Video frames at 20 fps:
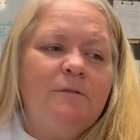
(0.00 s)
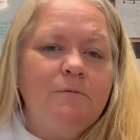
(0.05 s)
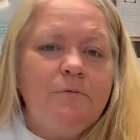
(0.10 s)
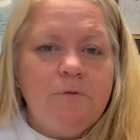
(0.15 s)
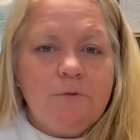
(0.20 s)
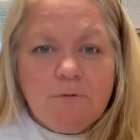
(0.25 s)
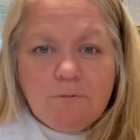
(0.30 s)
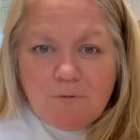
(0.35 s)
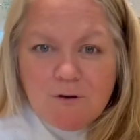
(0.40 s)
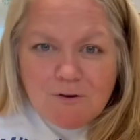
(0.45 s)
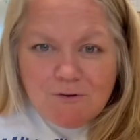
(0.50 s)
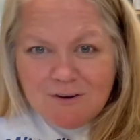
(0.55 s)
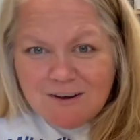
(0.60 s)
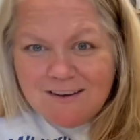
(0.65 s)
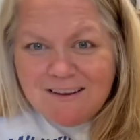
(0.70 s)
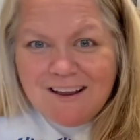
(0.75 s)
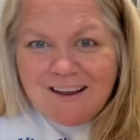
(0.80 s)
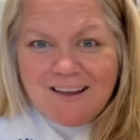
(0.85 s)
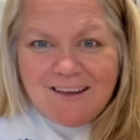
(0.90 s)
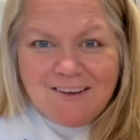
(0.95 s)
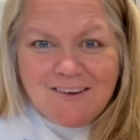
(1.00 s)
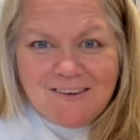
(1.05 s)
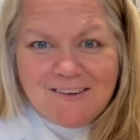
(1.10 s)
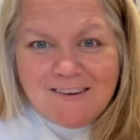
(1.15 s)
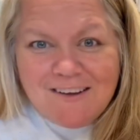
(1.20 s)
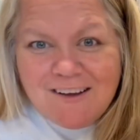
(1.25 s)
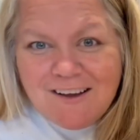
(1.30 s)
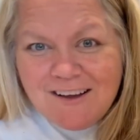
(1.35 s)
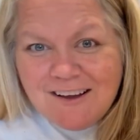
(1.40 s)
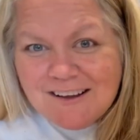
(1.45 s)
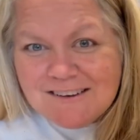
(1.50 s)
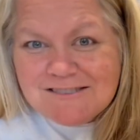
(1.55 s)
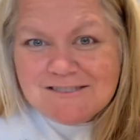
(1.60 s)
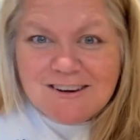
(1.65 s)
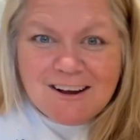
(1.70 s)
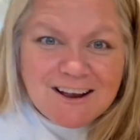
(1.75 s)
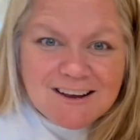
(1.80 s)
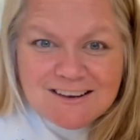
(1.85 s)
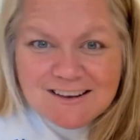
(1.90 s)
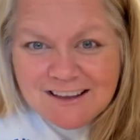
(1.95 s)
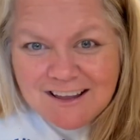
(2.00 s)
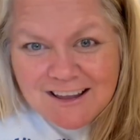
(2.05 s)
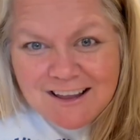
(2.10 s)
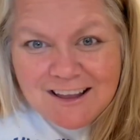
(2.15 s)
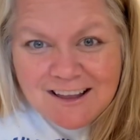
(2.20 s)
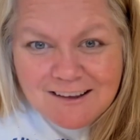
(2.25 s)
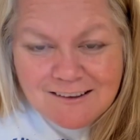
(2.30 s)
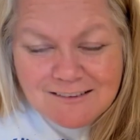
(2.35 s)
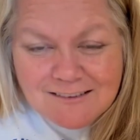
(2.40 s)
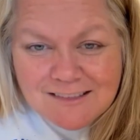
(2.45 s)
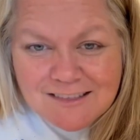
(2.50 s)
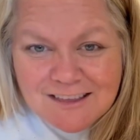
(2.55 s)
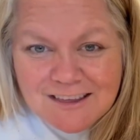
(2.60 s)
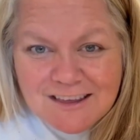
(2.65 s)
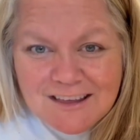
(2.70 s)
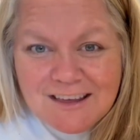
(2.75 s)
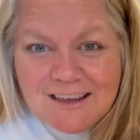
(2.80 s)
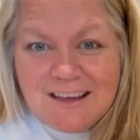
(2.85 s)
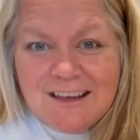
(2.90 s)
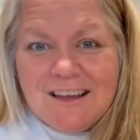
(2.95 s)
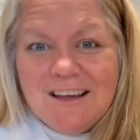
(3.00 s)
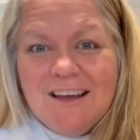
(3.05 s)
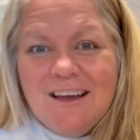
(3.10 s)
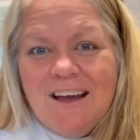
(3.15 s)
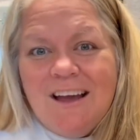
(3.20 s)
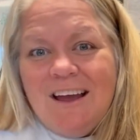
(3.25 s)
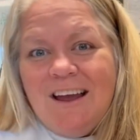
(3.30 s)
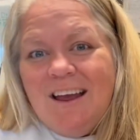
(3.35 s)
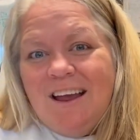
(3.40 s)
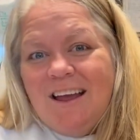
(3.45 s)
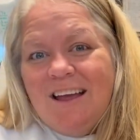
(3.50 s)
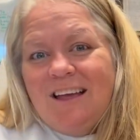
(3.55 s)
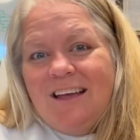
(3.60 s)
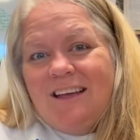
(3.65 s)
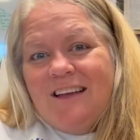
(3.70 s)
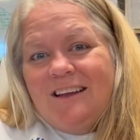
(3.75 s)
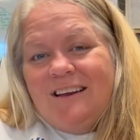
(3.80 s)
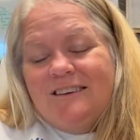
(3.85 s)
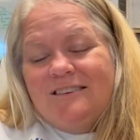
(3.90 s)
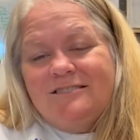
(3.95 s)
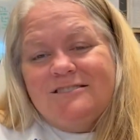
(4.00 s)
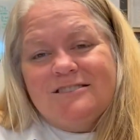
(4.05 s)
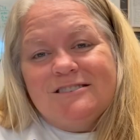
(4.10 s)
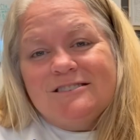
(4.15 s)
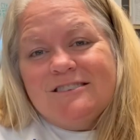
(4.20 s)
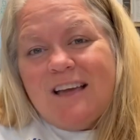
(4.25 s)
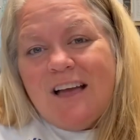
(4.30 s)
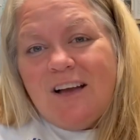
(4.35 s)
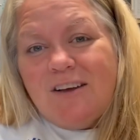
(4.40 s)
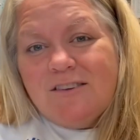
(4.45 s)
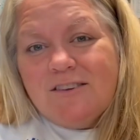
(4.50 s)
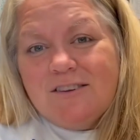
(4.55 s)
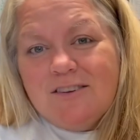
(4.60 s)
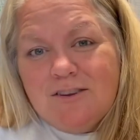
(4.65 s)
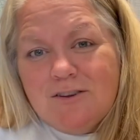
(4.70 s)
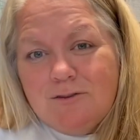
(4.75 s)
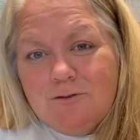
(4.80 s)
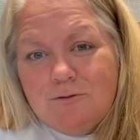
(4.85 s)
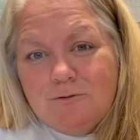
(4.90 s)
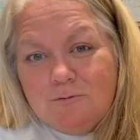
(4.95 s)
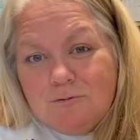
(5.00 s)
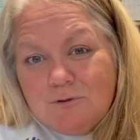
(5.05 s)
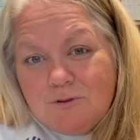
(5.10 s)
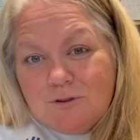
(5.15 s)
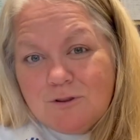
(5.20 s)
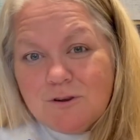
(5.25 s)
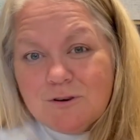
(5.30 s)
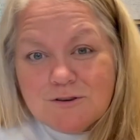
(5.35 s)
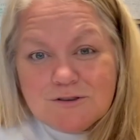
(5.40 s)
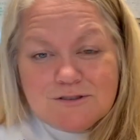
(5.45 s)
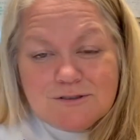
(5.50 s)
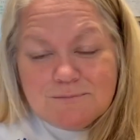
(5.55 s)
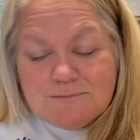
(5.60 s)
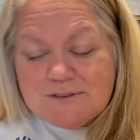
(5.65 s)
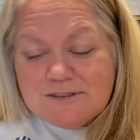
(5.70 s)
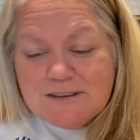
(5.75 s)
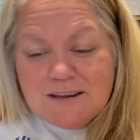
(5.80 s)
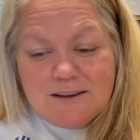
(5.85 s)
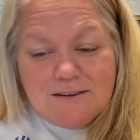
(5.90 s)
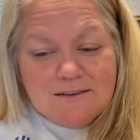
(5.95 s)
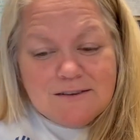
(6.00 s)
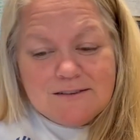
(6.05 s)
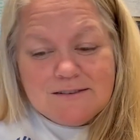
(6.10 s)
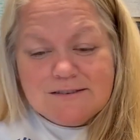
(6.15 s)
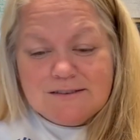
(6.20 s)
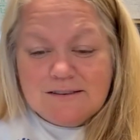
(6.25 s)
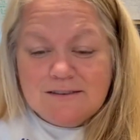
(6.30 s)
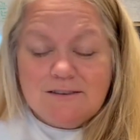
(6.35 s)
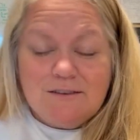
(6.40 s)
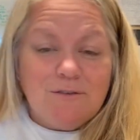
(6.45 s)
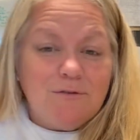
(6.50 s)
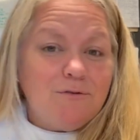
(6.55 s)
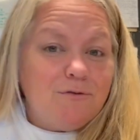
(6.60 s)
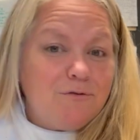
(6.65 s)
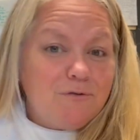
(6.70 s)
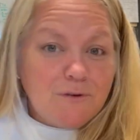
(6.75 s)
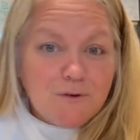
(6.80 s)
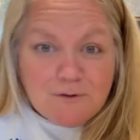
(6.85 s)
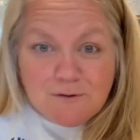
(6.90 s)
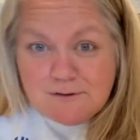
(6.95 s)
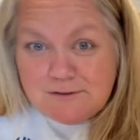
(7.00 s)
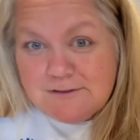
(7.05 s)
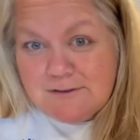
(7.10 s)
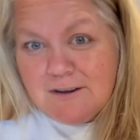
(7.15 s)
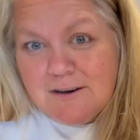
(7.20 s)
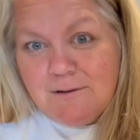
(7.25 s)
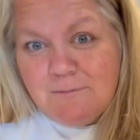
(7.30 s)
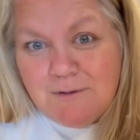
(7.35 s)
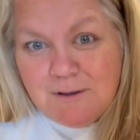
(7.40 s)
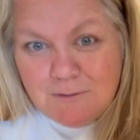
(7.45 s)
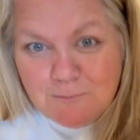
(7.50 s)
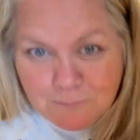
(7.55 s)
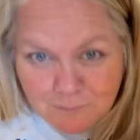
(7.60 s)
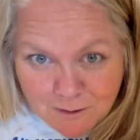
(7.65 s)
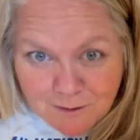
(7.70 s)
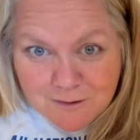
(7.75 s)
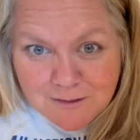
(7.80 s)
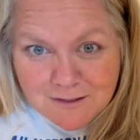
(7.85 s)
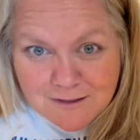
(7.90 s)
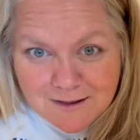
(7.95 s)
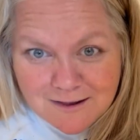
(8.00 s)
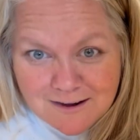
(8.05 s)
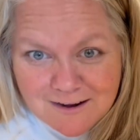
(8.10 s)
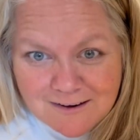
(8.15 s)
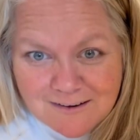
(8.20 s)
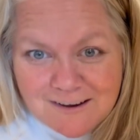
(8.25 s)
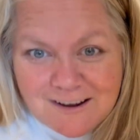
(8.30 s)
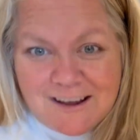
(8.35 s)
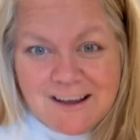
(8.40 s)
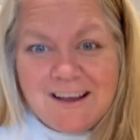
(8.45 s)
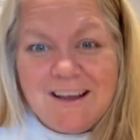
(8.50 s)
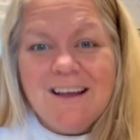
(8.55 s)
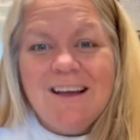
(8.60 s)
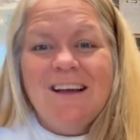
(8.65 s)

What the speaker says: throwing down on trying to get healthy and just how to learn some skills, and the food's going to be worth it, okay?